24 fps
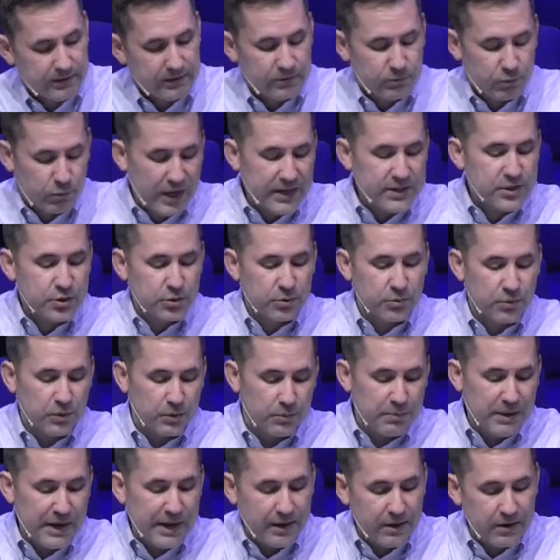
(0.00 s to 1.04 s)
Rachel will
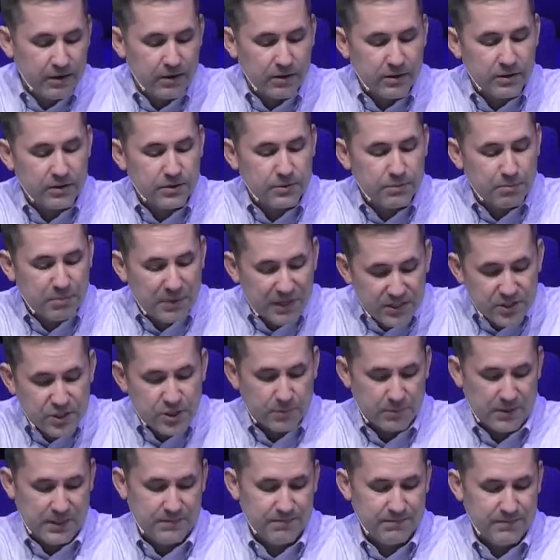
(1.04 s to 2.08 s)
bear
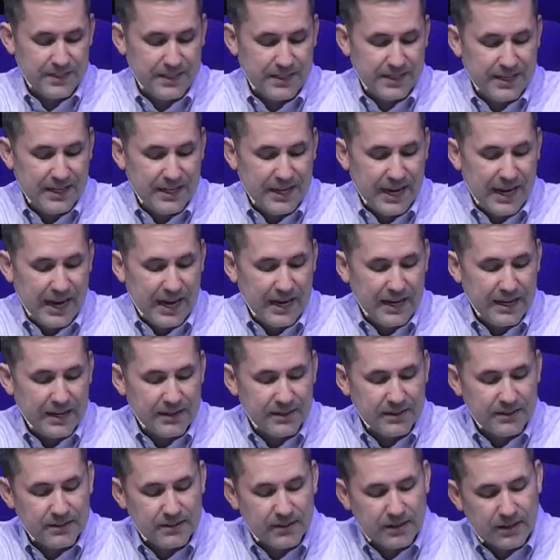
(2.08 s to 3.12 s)
Benjamin
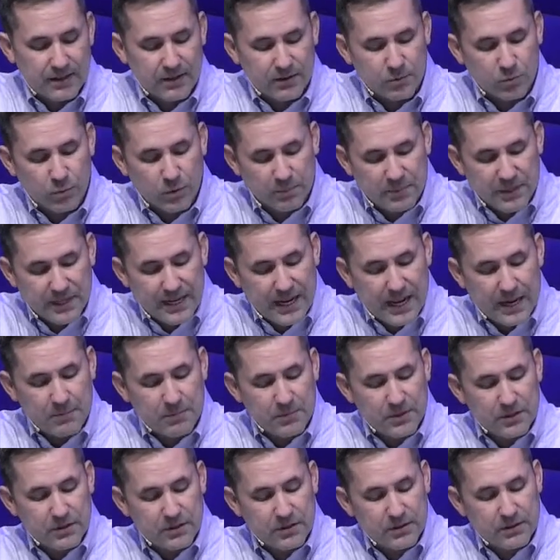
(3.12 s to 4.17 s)
and will be named
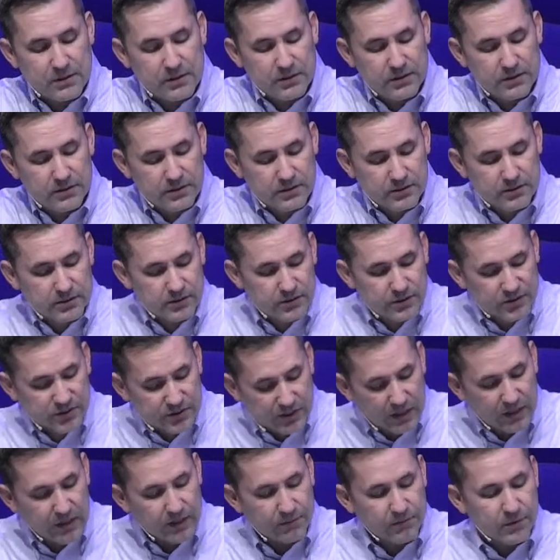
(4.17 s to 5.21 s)

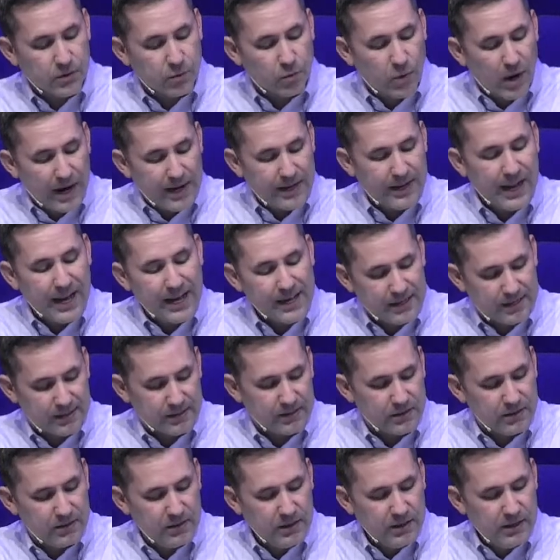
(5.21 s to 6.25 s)
son of the right hand.
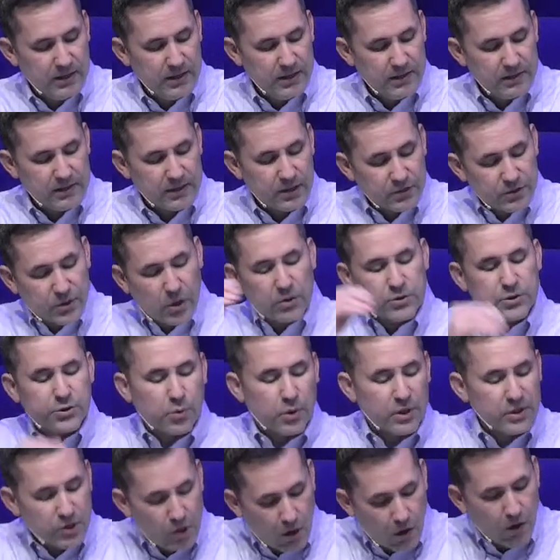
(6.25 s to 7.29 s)
There's also a
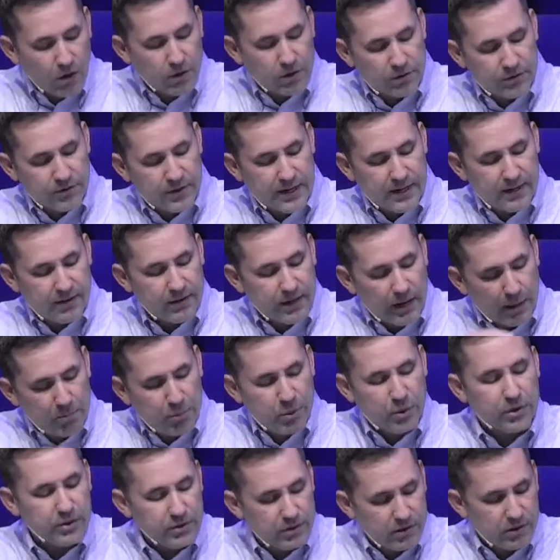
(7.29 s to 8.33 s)
daughter there, and I
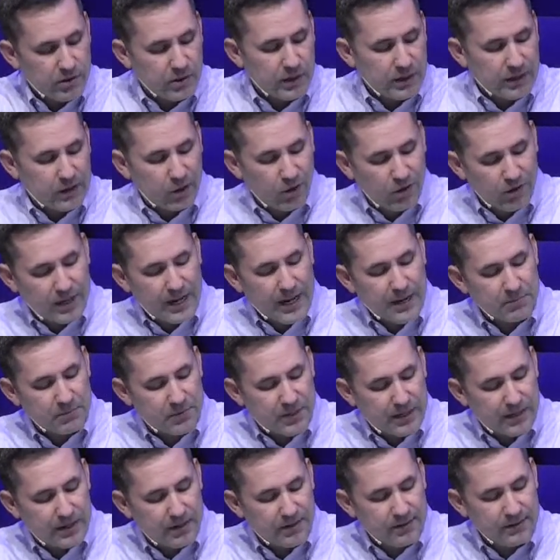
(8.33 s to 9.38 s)
put her name
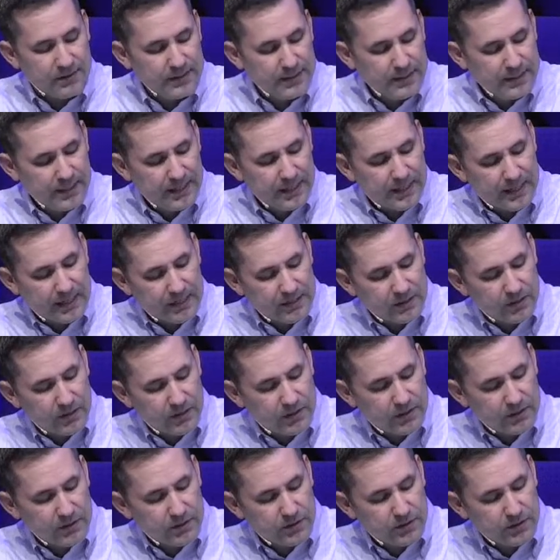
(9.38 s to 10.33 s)
there in